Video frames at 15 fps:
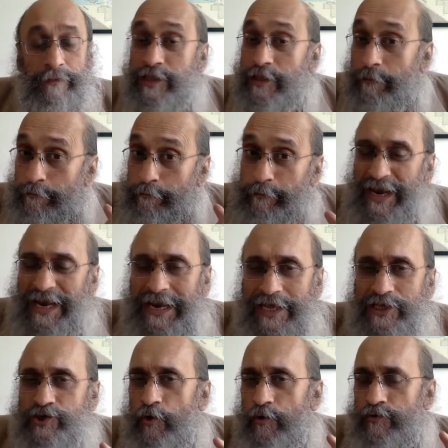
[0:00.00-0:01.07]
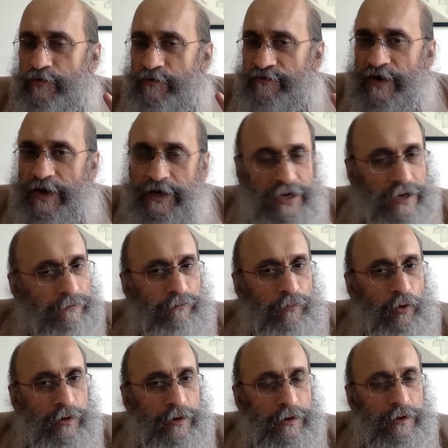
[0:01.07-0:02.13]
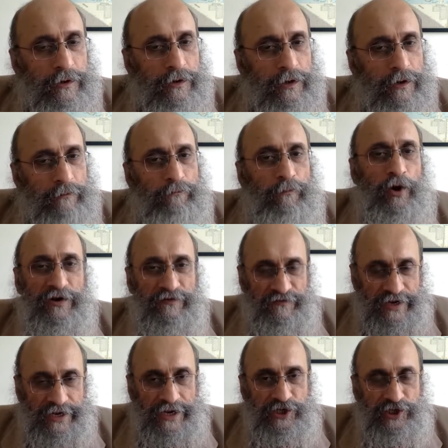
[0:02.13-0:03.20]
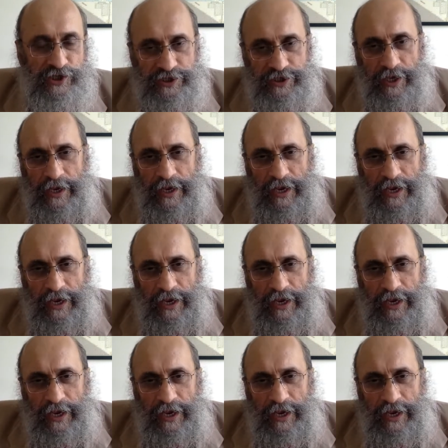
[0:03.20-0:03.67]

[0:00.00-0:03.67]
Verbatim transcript: but the bill has gone through fairly important modifications.